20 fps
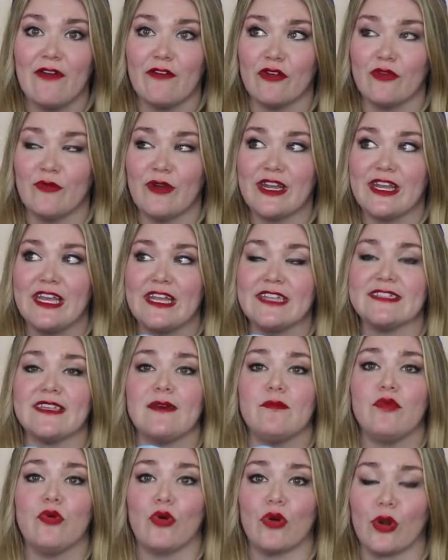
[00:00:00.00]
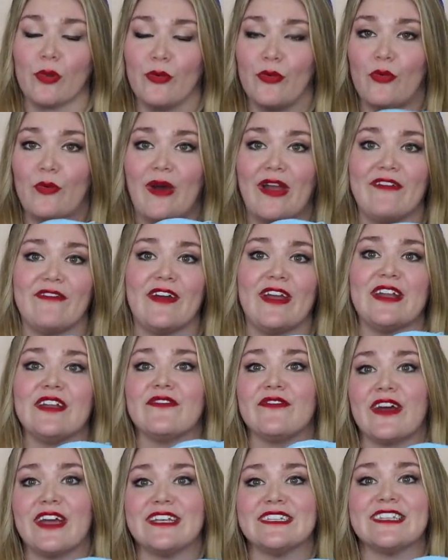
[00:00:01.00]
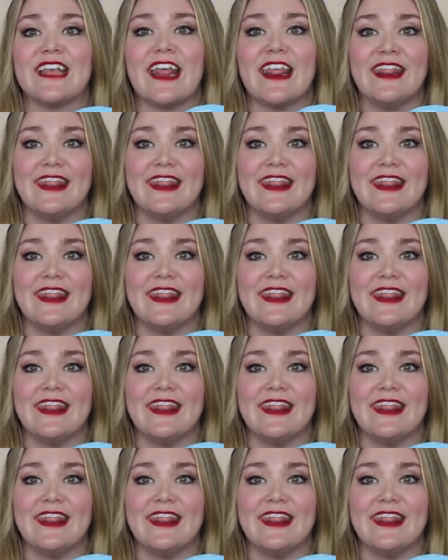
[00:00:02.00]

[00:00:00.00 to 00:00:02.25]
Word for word: everyone gets a portable Wi-Fi device